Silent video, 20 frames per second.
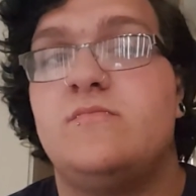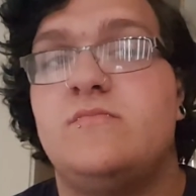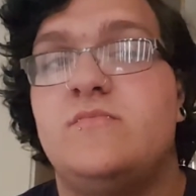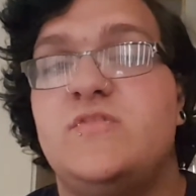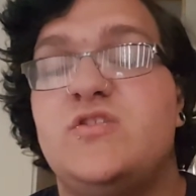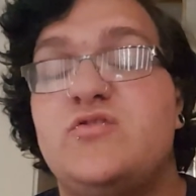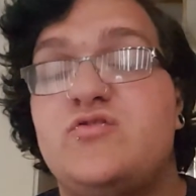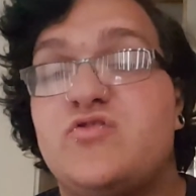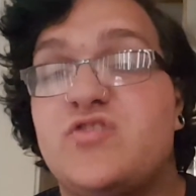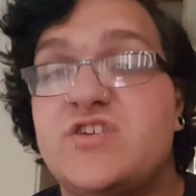
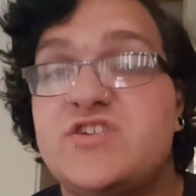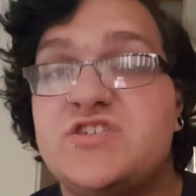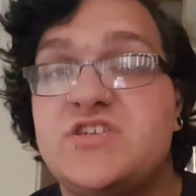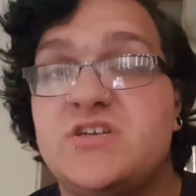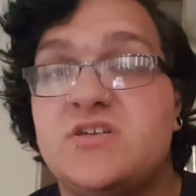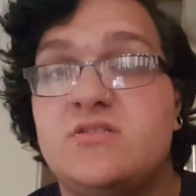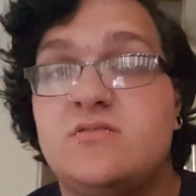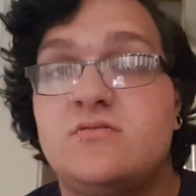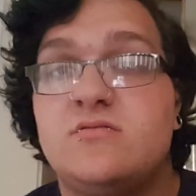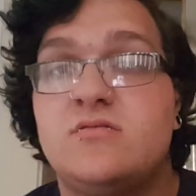
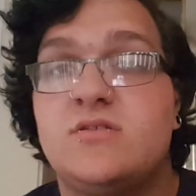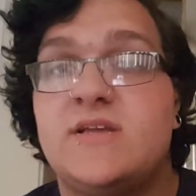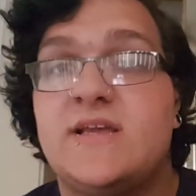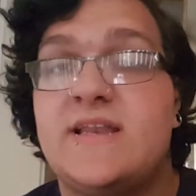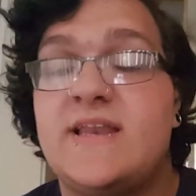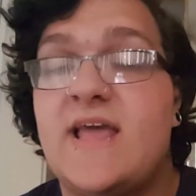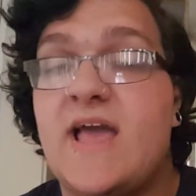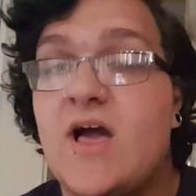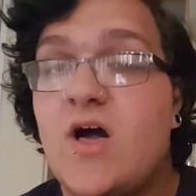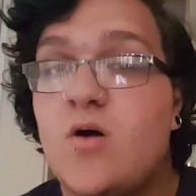Nutrition
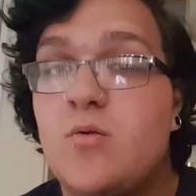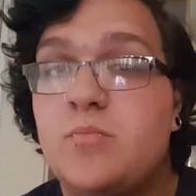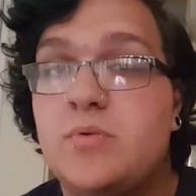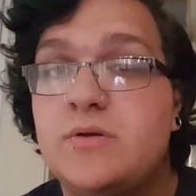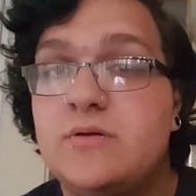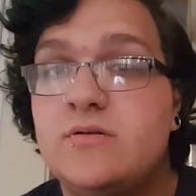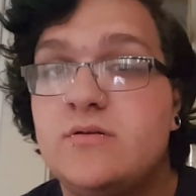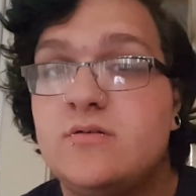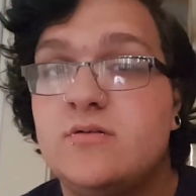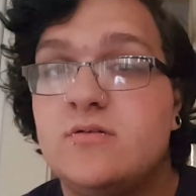can help.
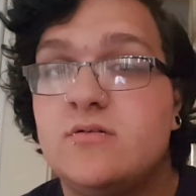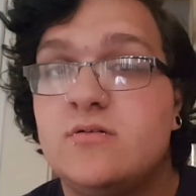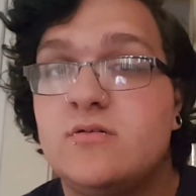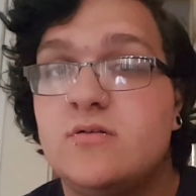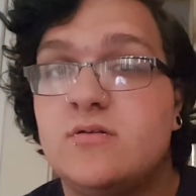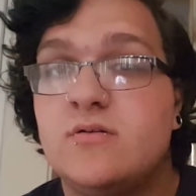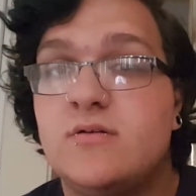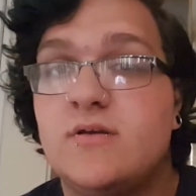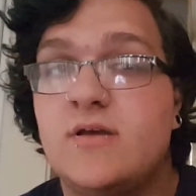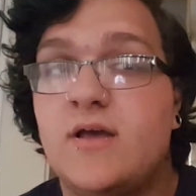
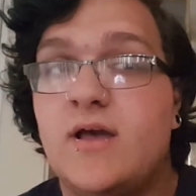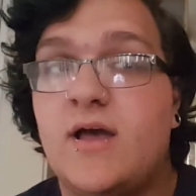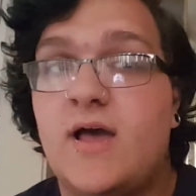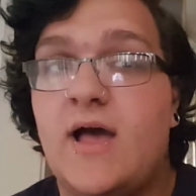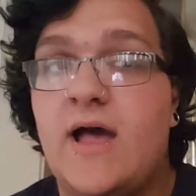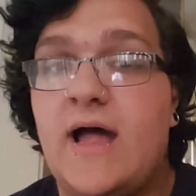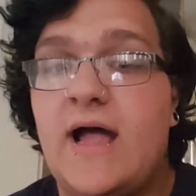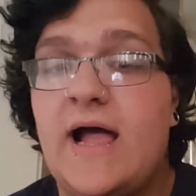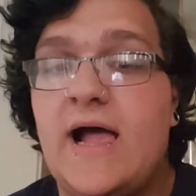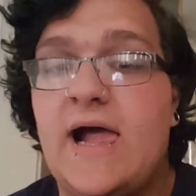
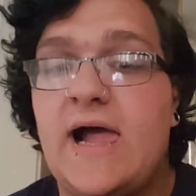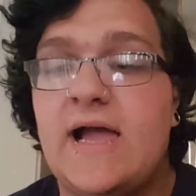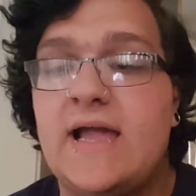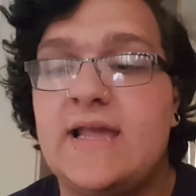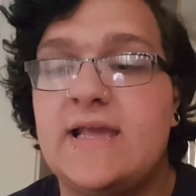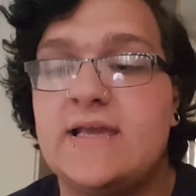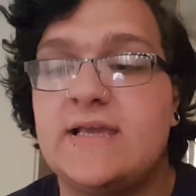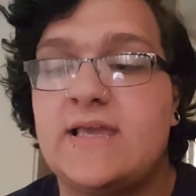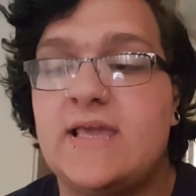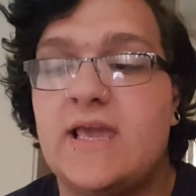
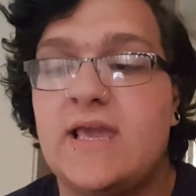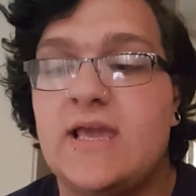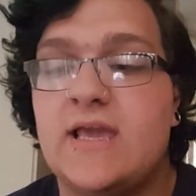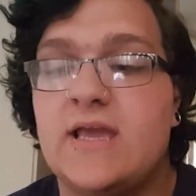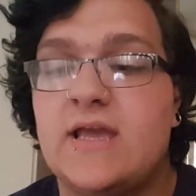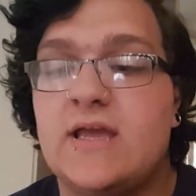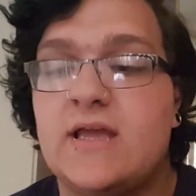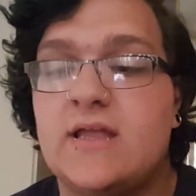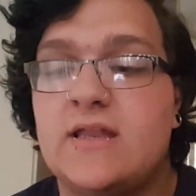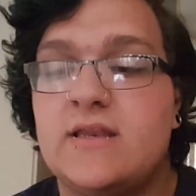It
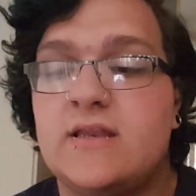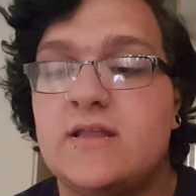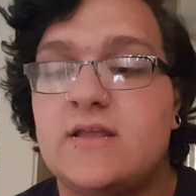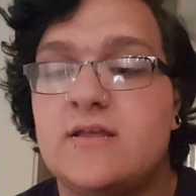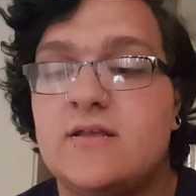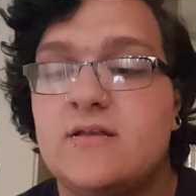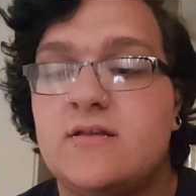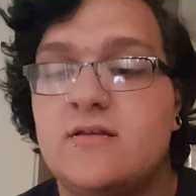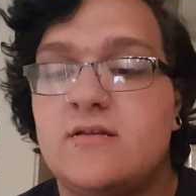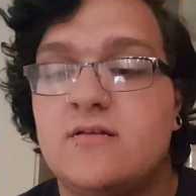
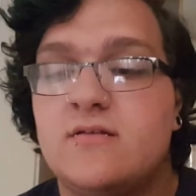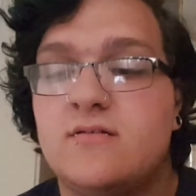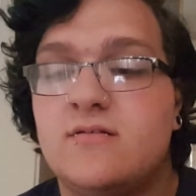can